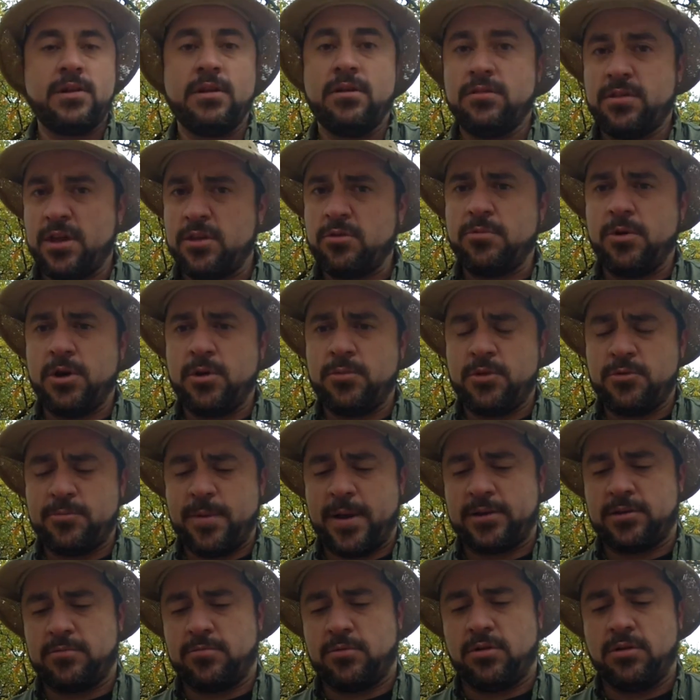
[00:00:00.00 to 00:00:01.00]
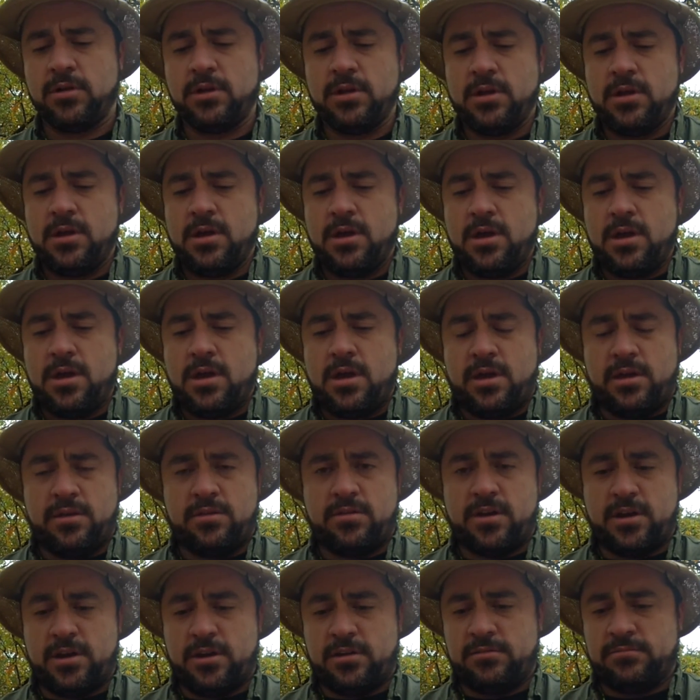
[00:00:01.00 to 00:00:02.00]
That's pretty respectable.
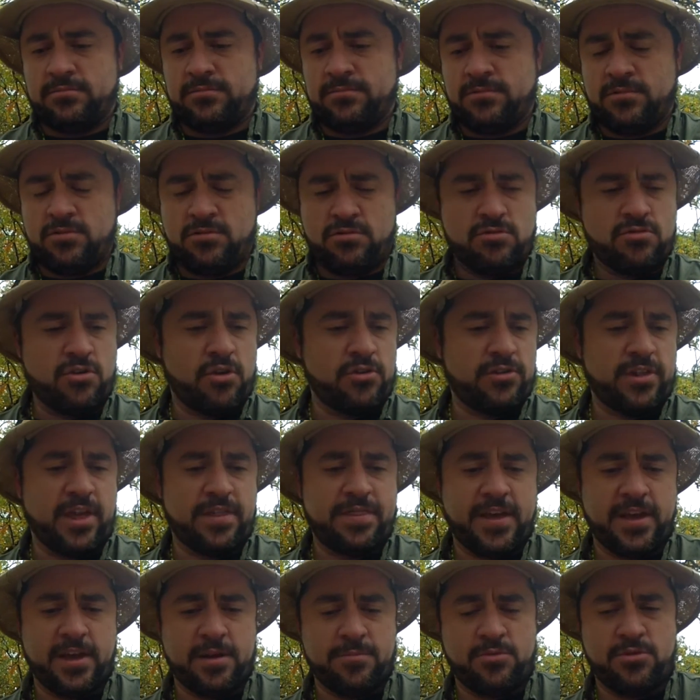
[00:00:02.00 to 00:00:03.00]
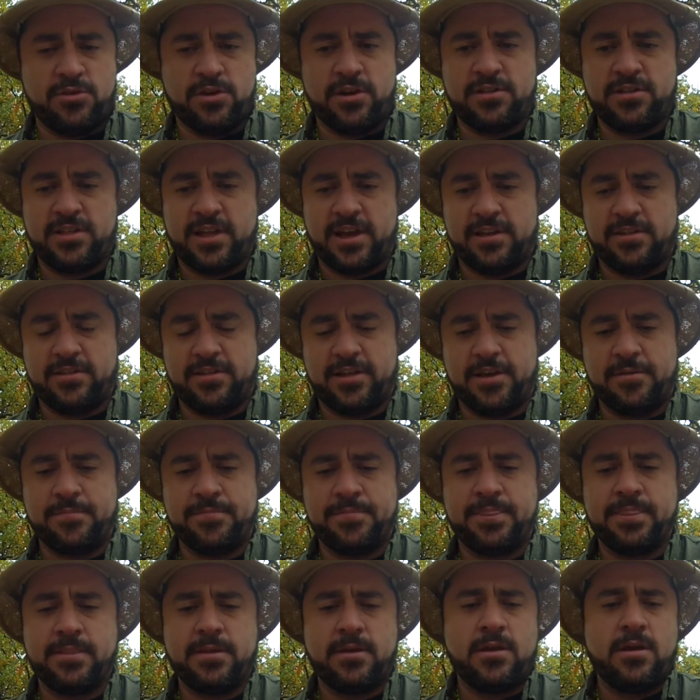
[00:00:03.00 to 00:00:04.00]
It's charging that thing up just nicely.
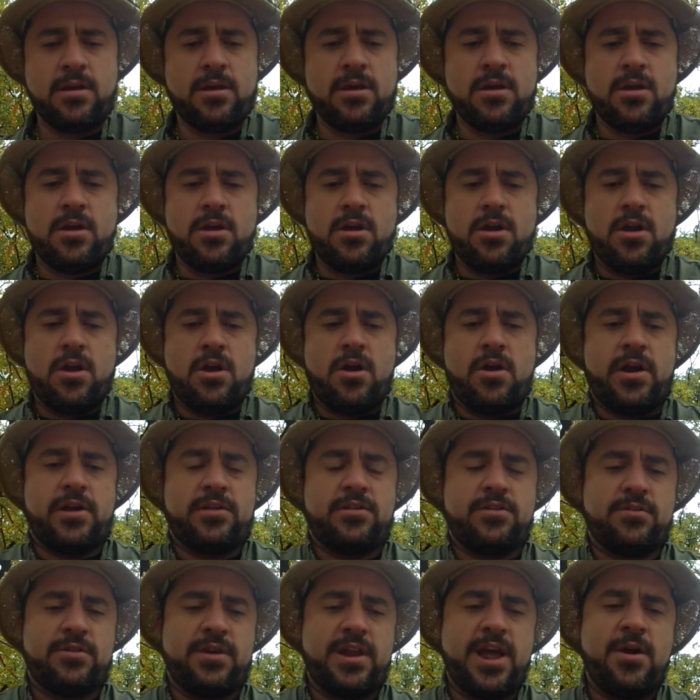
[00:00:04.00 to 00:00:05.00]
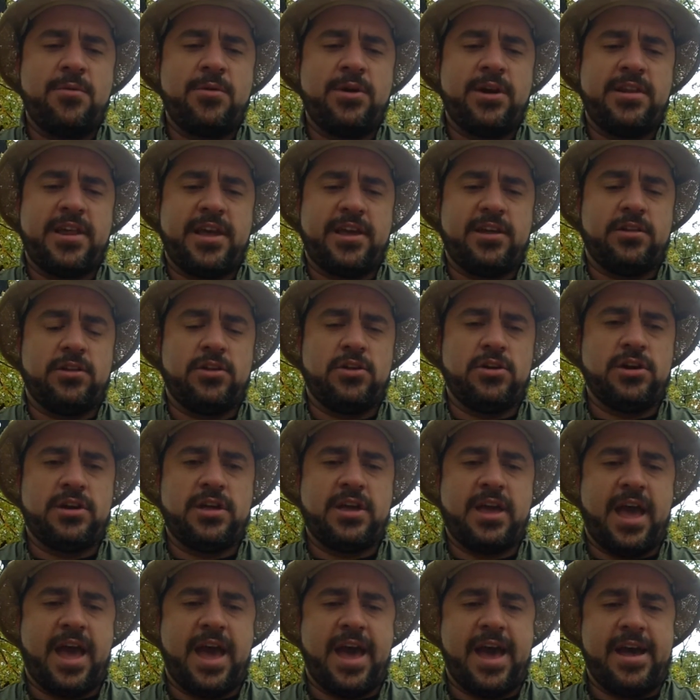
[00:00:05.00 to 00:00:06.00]
All right, so now we're going to take a look
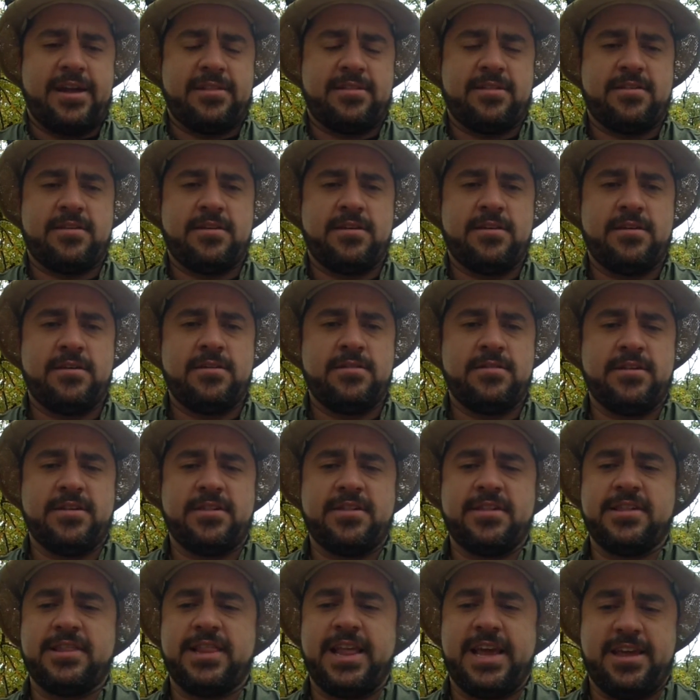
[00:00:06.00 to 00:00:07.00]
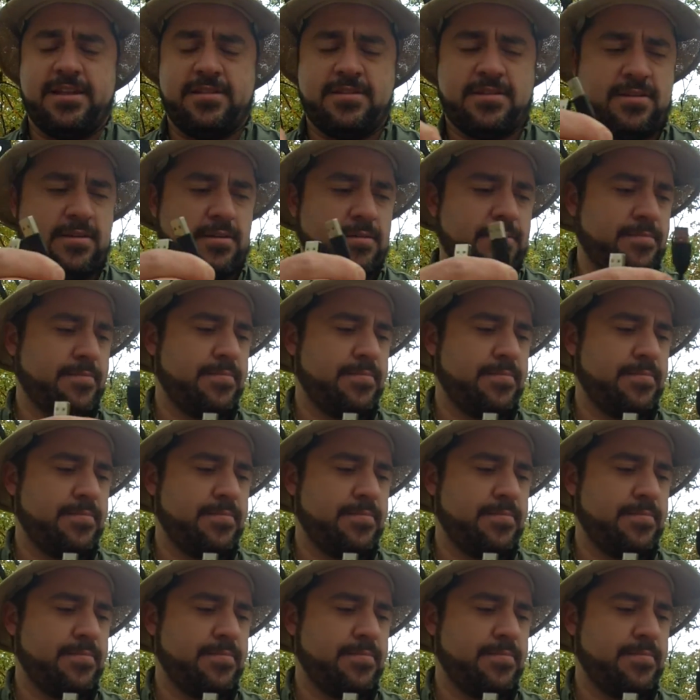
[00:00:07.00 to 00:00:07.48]
at the Slate.